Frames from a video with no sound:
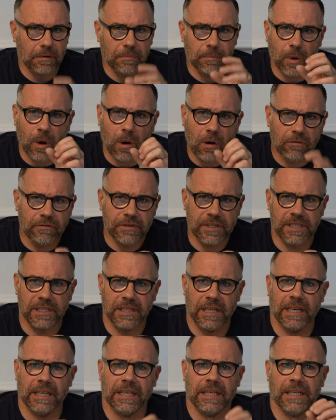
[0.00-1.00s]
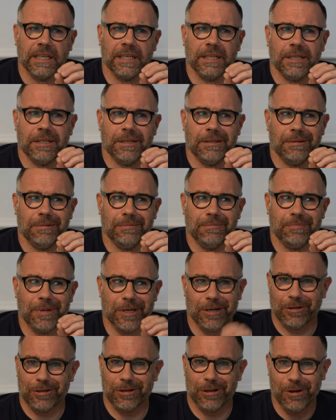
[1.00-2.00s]
But obviously,
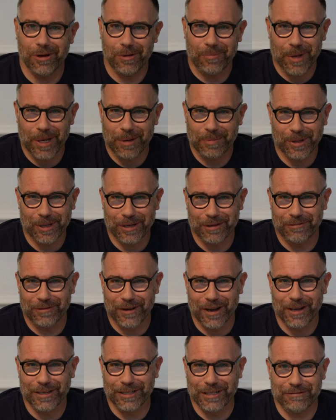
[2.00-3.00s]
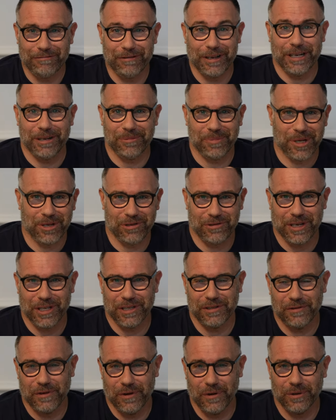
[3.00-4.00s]
because a lot of people are converting VW
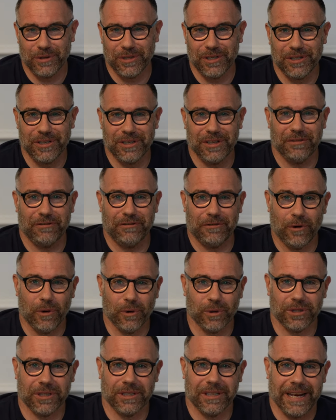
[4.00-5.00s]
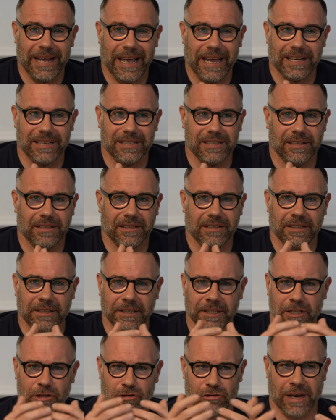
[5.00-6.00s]
Transporters and the Ford Connects and
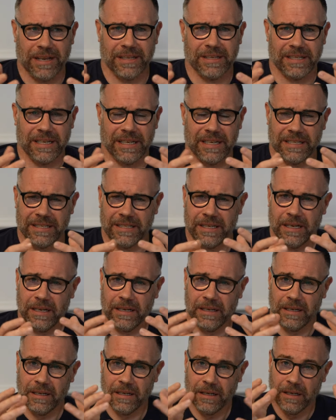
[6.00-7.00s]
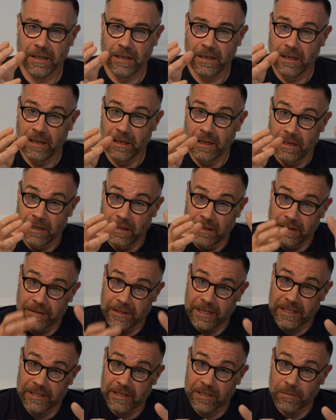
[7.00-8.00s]
Transits,
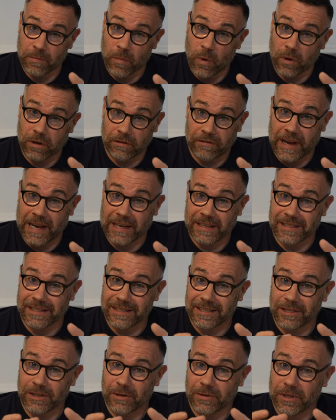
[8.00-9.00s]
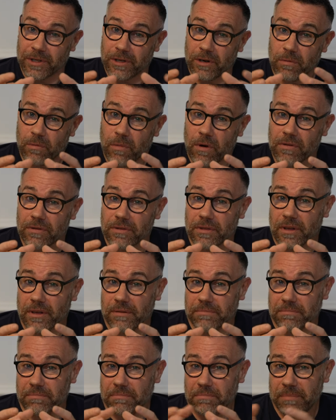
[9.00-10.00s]
these are smaller vans, so they don't want
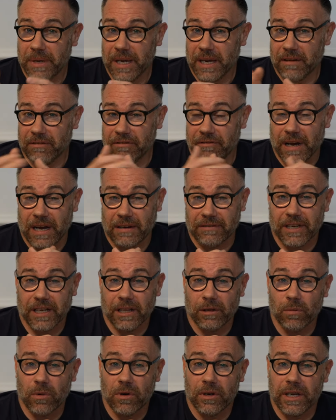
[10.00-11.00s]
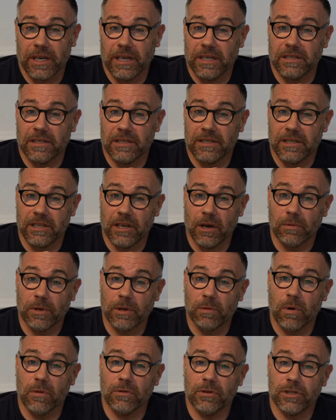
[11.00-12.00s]
the bigger 5 kilowatt heaters. They only
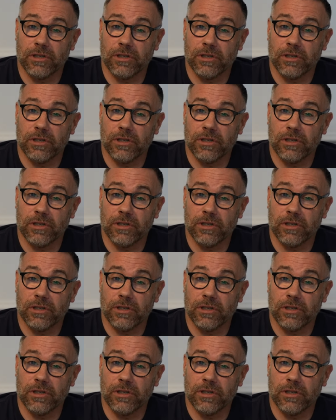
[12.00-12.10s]
want the